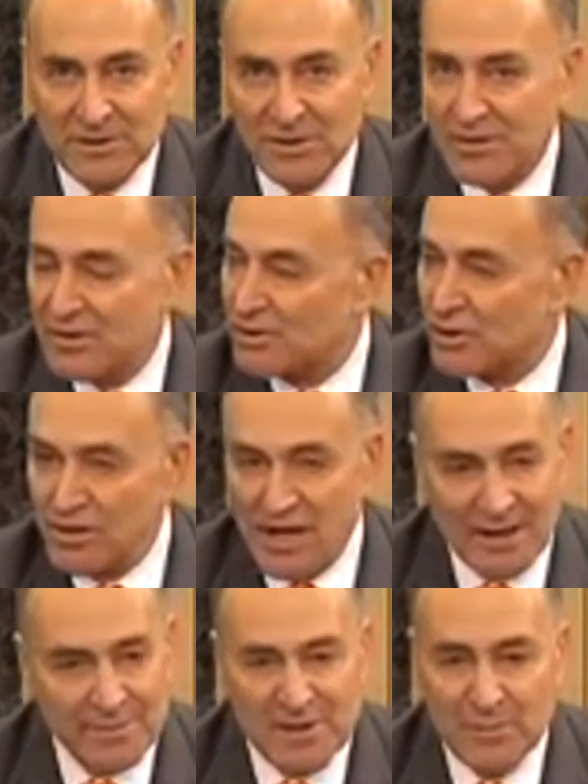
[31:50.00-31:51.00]
This should
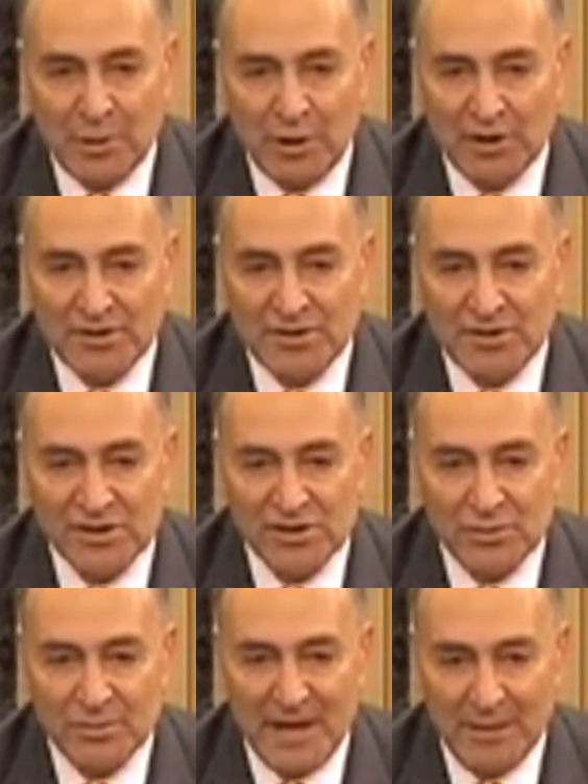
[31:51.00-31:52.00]
not be a partisan
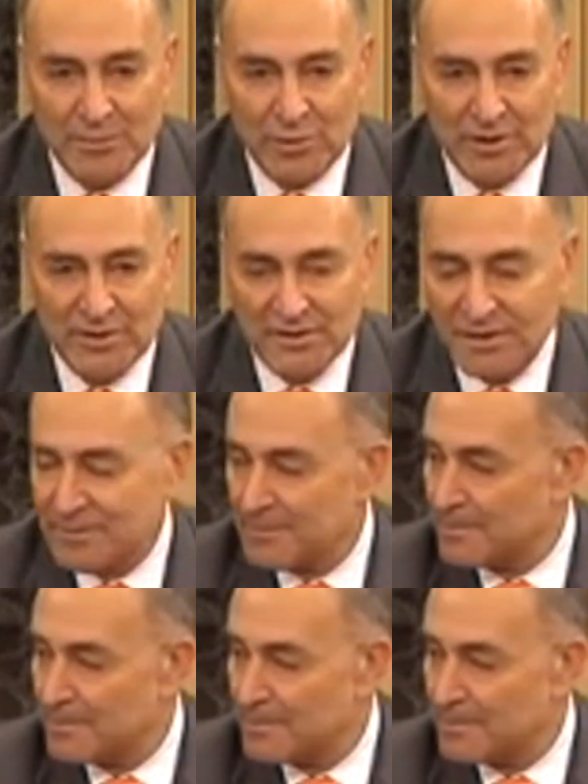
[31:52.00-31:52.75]
issue, Madam President.